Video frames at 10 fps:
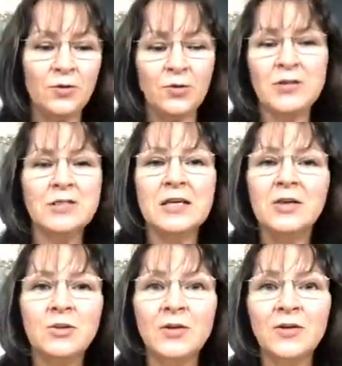can
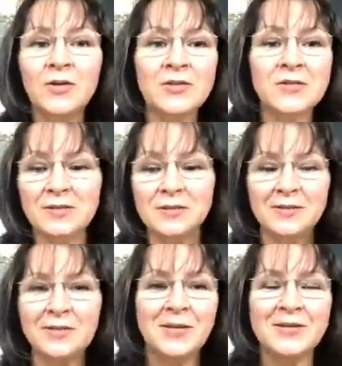tinkle on
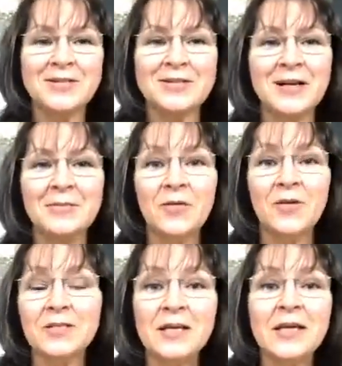
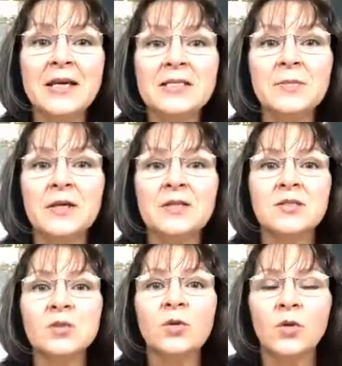those keys because
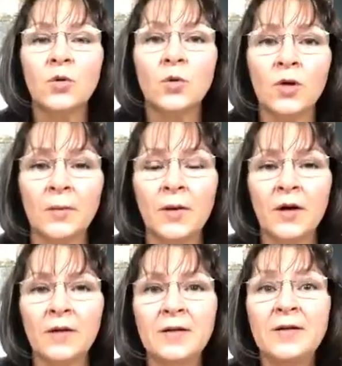it's all on
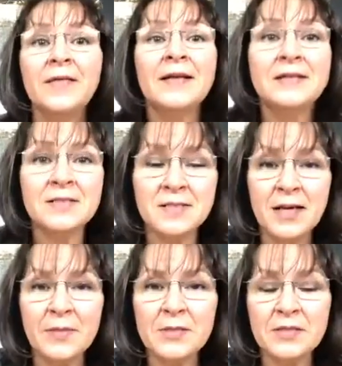autopilot. That's the
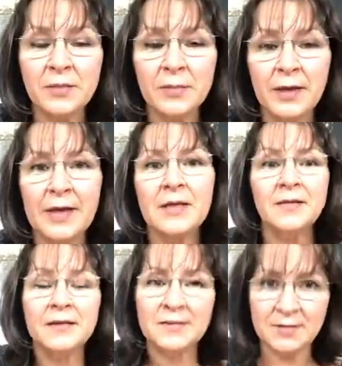same as complaining.
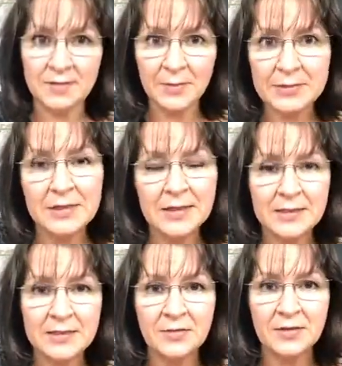That's the same as
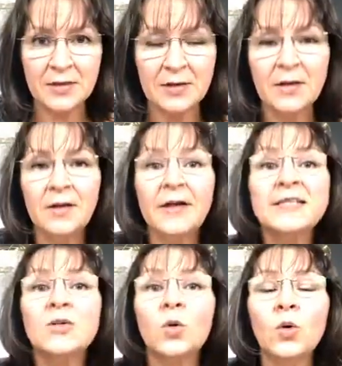negativity.
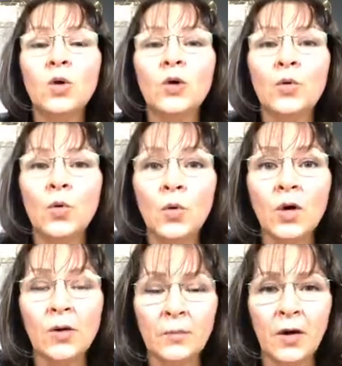It's all on
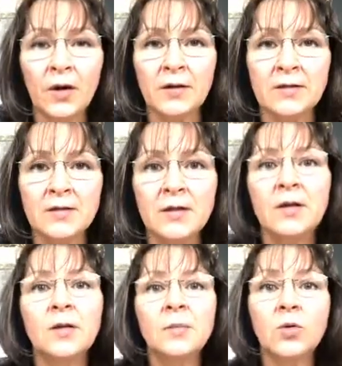autopilot.
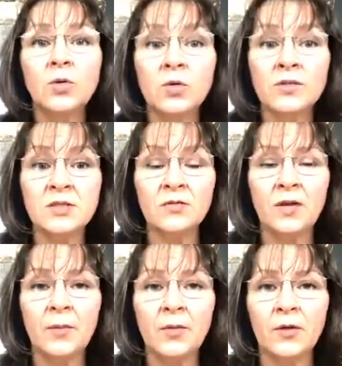Pull yourself
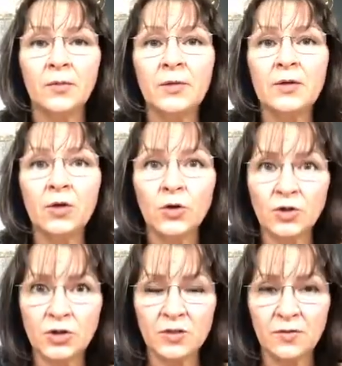up on it. Be
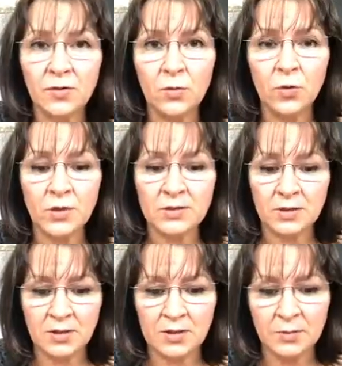conscious of the words
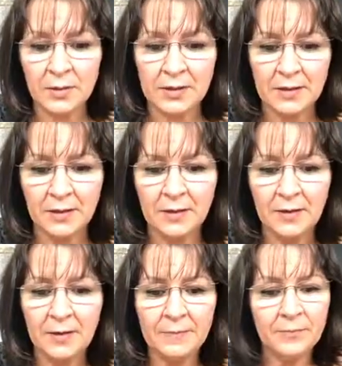that you speak.
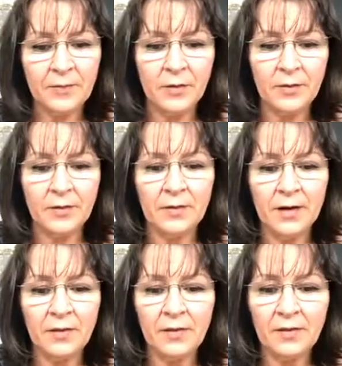The
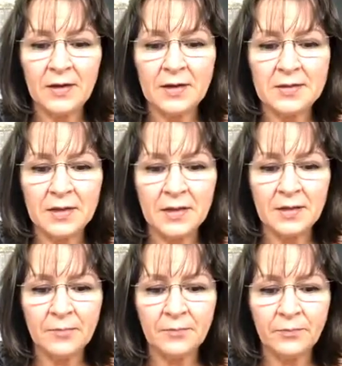other thing is
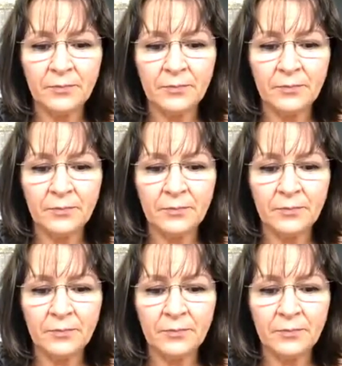that